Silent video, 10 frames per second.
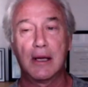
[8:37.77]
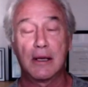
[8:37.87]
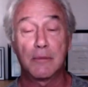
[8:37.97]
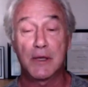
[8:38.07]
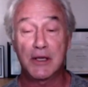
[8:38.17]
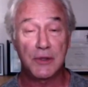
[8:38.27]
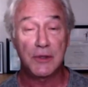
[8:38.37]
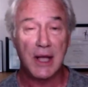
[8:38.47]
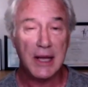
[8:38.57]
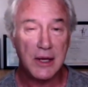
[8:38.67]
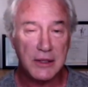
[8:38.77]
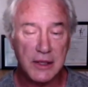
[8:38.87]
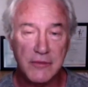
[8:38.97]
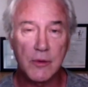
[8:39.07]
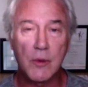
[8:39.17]
because you cannot
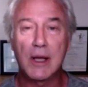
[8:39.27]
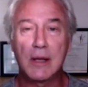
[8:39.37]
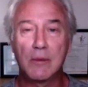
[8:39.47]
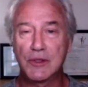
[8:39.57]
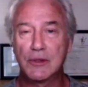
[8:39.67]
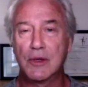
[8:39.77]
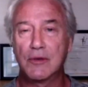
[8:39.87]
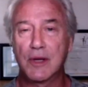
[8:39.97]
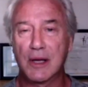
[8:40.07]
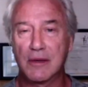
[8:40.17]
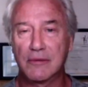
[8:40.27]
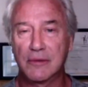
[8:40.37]
give away what you don't have.